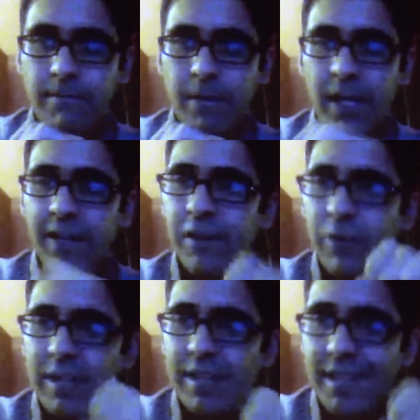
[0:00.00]
And I think
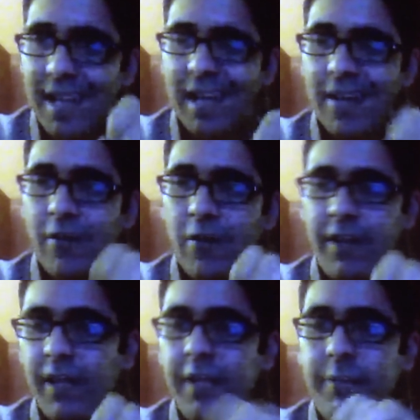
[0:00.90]
we stand on the
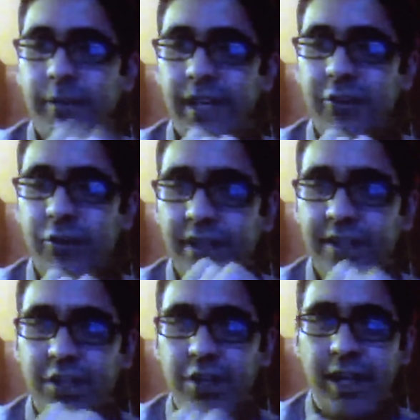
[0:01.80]
cusp of that
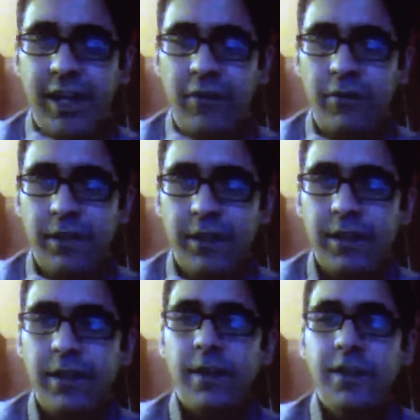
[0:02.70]
transition now.
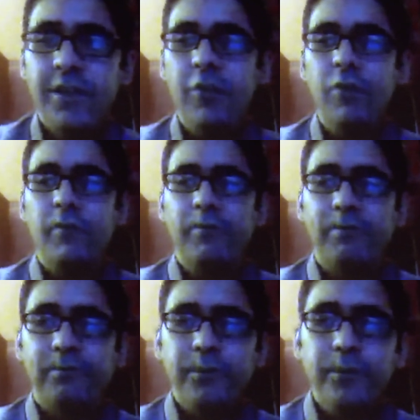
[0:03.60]
So
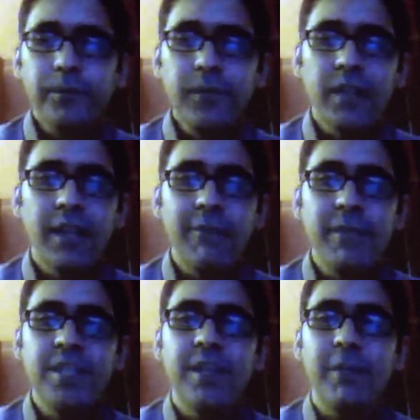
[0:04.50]
let me
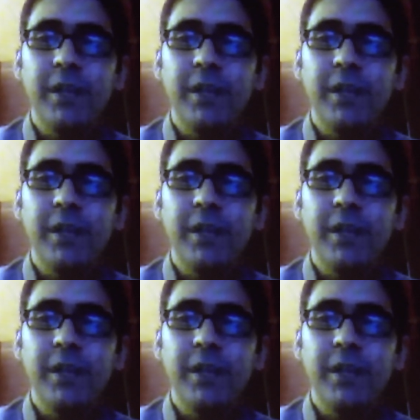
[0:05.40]
sum it